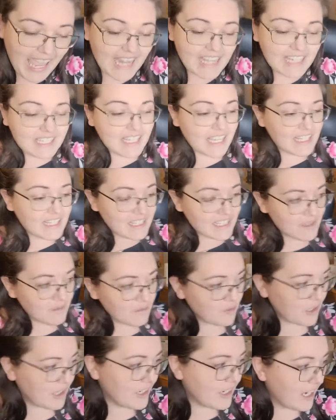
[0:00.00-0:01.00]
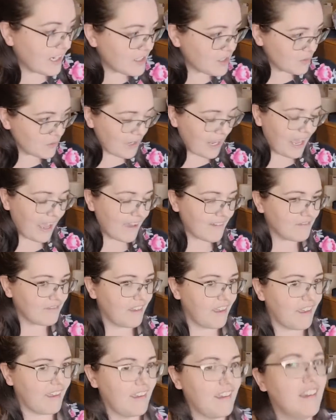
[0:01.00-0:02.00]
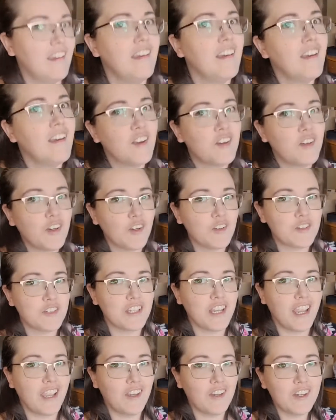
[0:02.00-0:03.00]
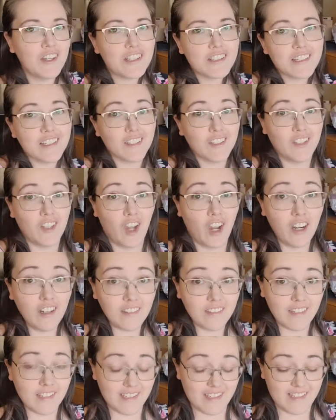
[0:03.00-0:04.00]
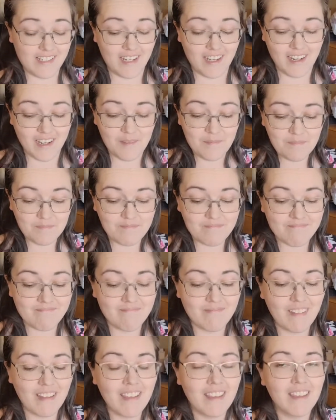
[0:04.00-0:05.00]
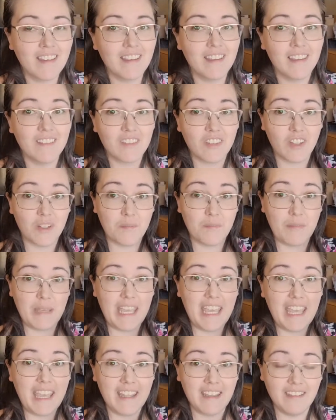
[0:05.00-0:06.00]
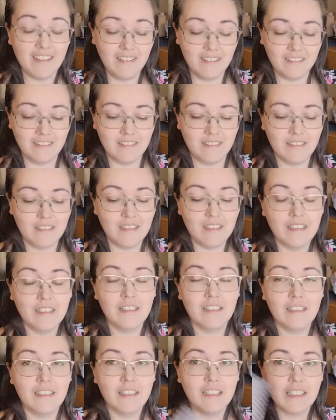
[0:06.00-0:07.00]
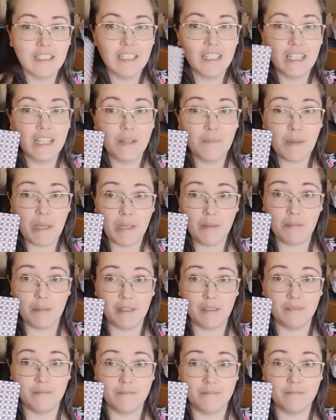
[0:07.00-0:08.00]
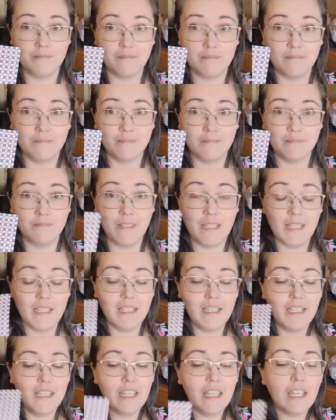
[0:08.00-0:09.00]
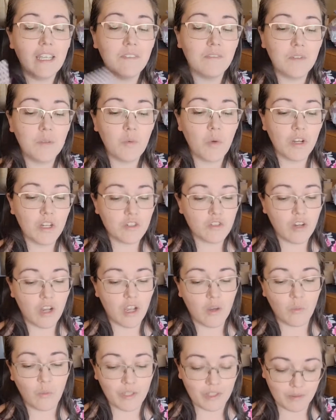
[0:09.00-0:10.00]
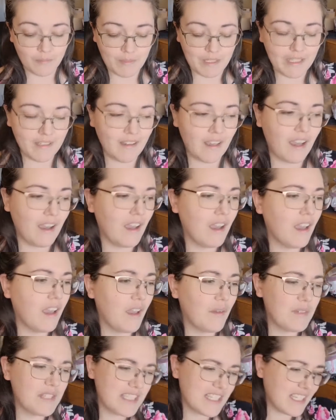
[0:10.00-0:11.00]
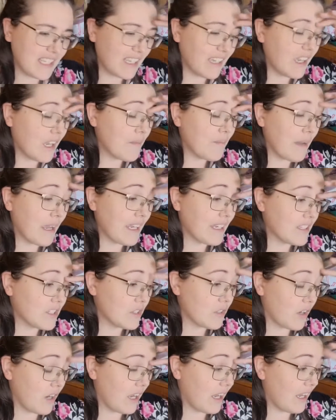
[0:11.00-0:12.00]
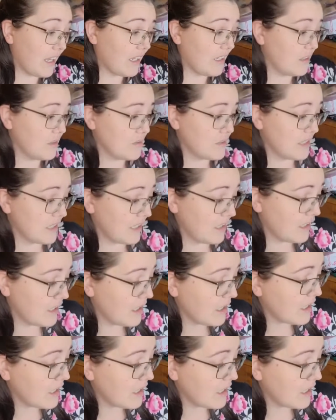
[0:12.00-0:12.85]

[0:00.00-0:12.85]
And it does seem weird. I don't have like crochet hooks and yarn this time. Got a pen and a paper. If you want to draw with me, I was thinking I might try using